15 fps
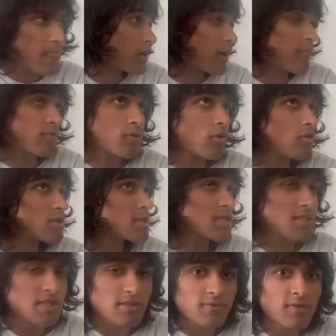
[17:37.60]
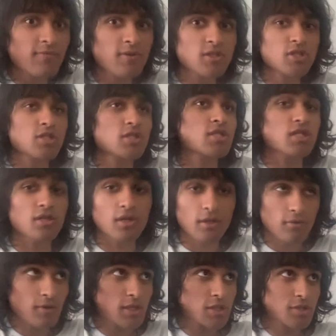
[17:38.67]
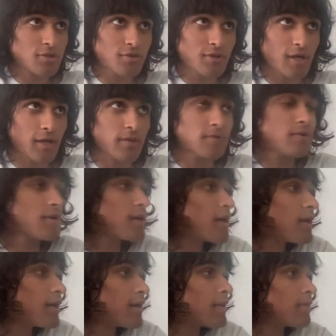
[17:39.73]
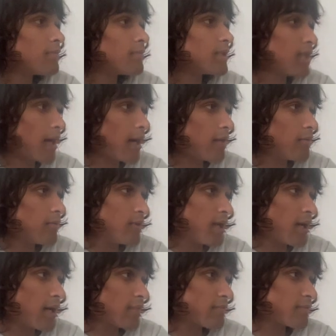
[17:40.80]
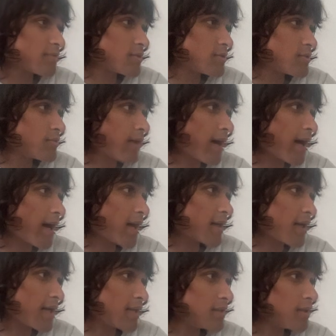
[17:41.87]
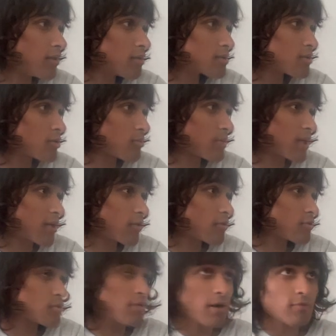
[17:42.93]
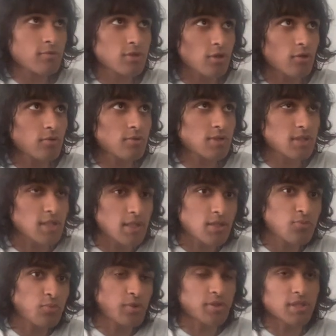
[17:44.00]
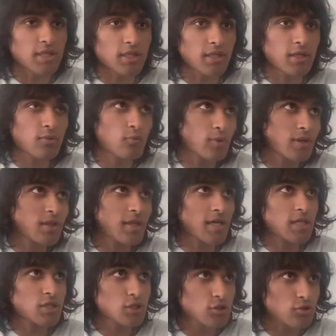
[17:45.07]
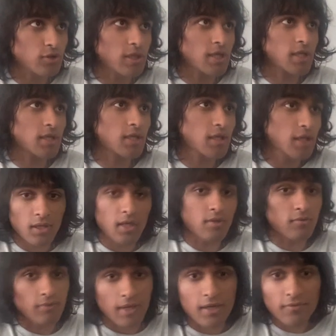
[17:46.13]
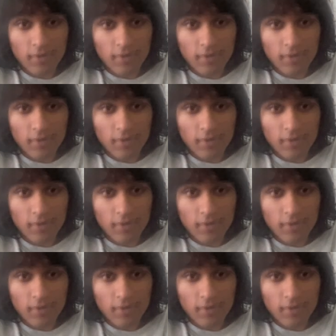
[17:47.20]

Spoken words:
After all the successive divisions and iterations are done, we now have to add a null terminator to our result, since we're dealing with a string, an array of